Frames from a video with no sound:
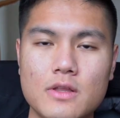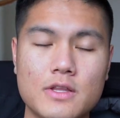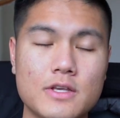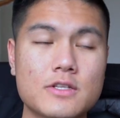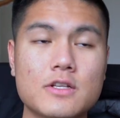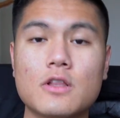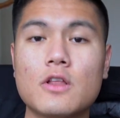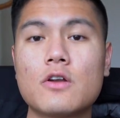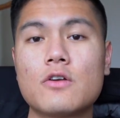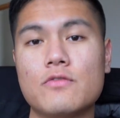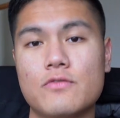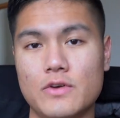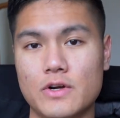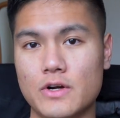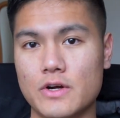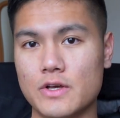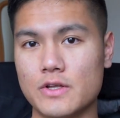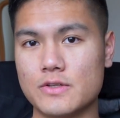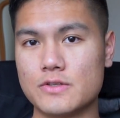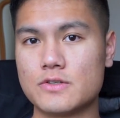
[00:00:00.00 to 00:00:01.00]
There's a lot of
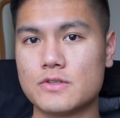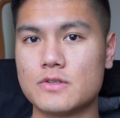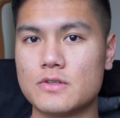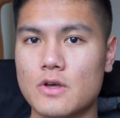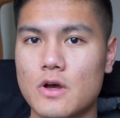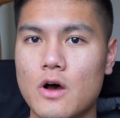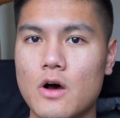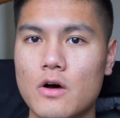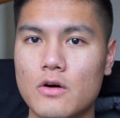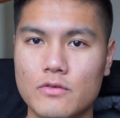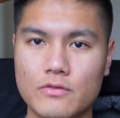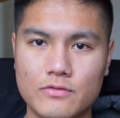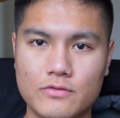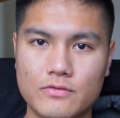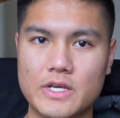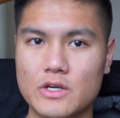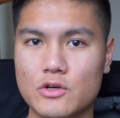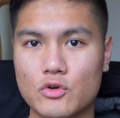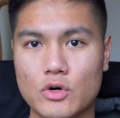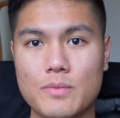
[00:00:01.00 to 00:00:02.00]
variants of
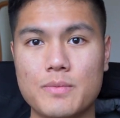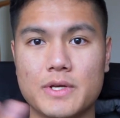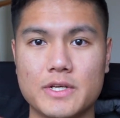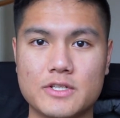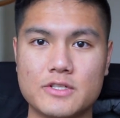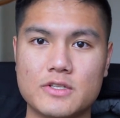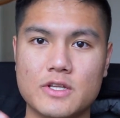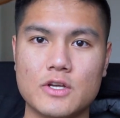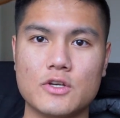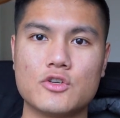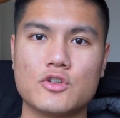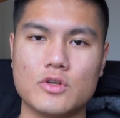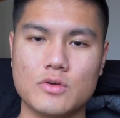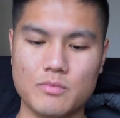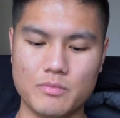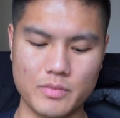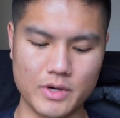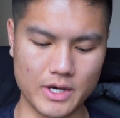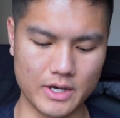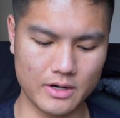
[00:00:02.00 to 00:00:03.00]
the grip
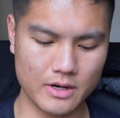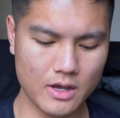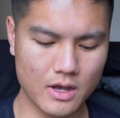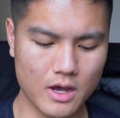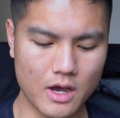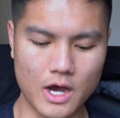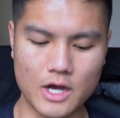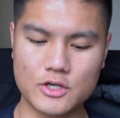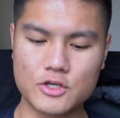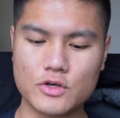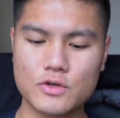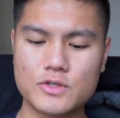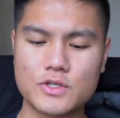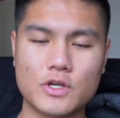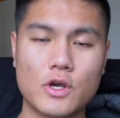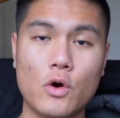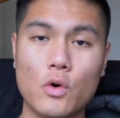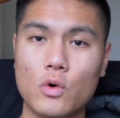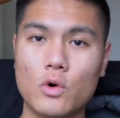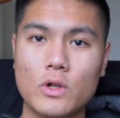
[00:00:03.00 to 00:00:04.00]
extension, but I chose to
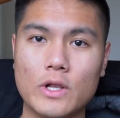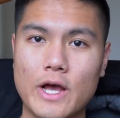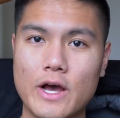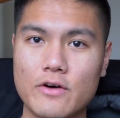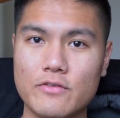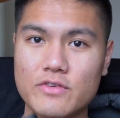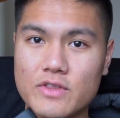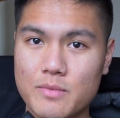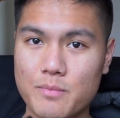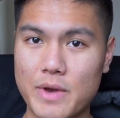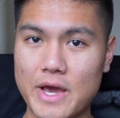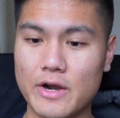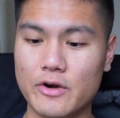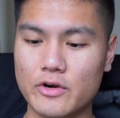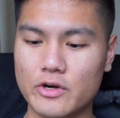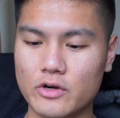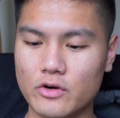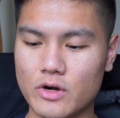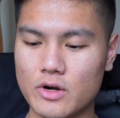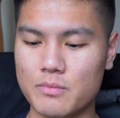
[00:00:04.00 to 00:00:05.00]
go all out for the
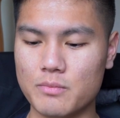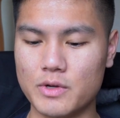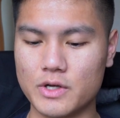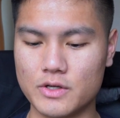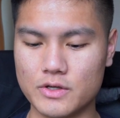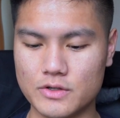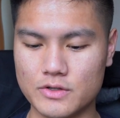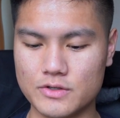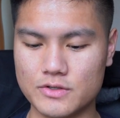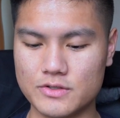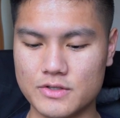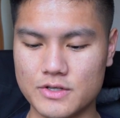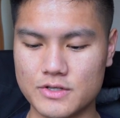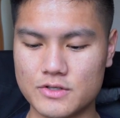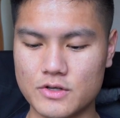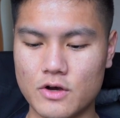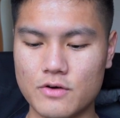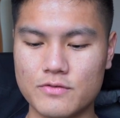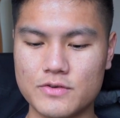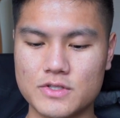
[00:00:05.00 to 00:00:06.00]
battery grip because
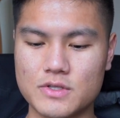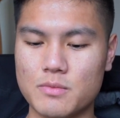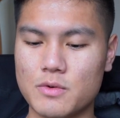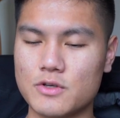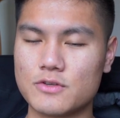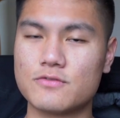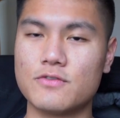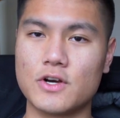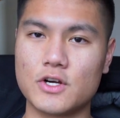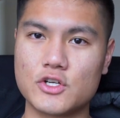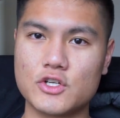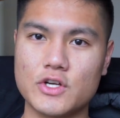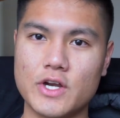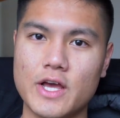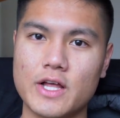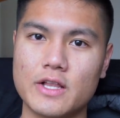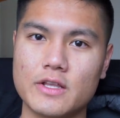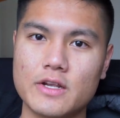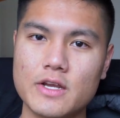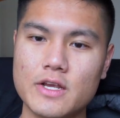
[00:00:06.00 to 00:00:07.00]
this offers the most
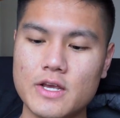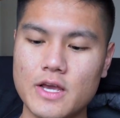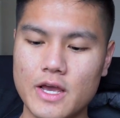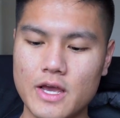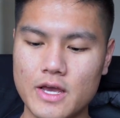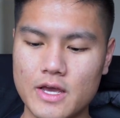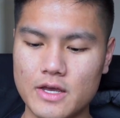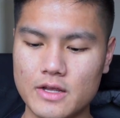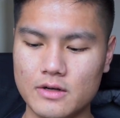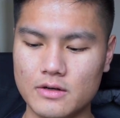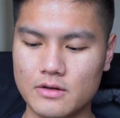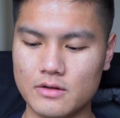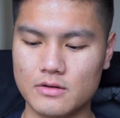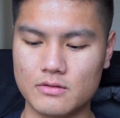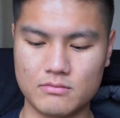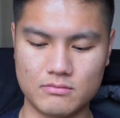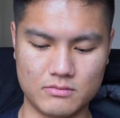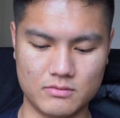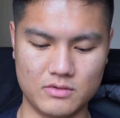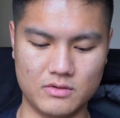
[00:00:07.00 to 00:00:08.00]
functionality and
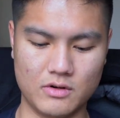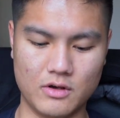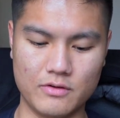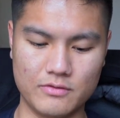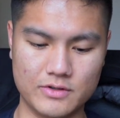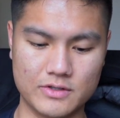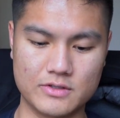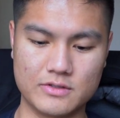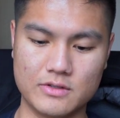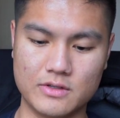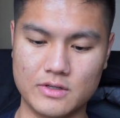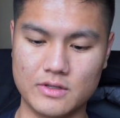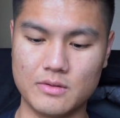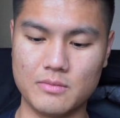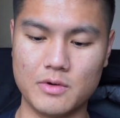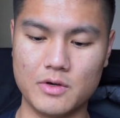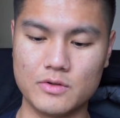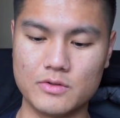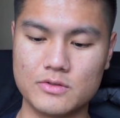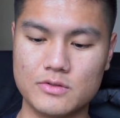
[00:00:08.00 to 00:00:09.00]
obviously the
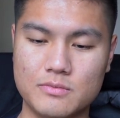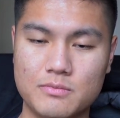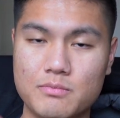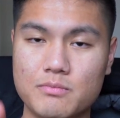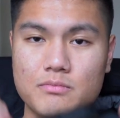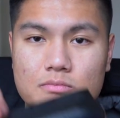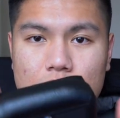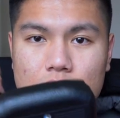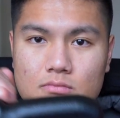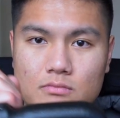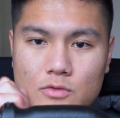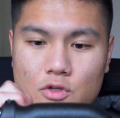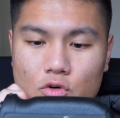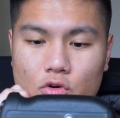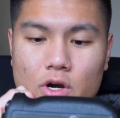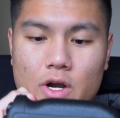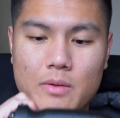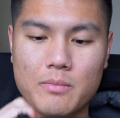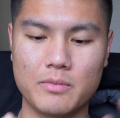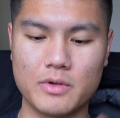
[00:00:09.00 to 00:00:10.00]
most
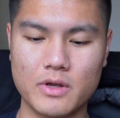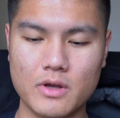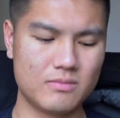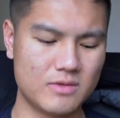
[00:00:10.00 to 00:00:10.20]
grip.